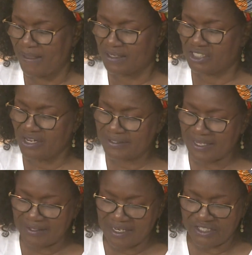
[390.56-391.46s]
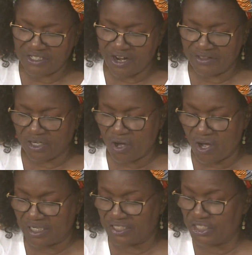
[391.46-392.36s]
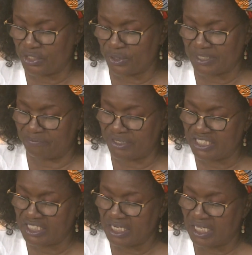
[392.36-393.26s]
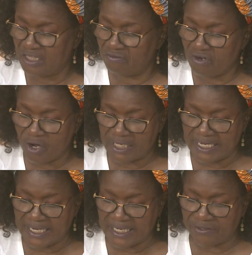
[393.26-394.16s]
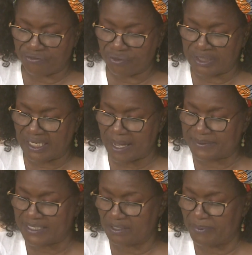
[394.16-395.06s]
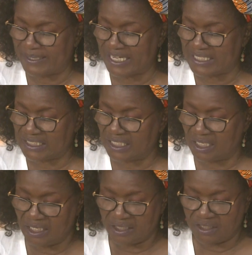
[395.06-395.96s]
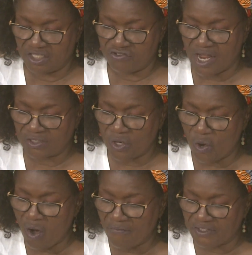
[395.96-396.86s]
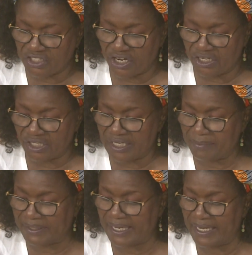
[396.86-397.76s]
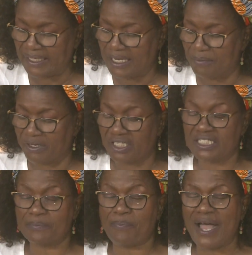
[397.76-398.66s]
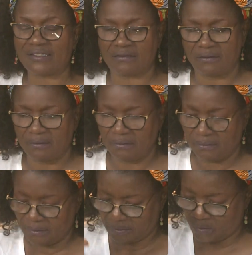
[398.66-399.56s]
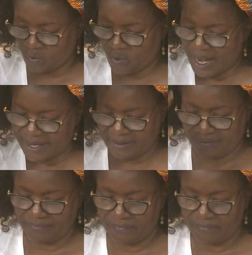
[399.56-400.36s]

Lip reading: Just as he turned the corner to Dewars Bridge, the road leading through Dillaps into Bethesda, the tractor overturned on him, killing him on the spot. Oh, one.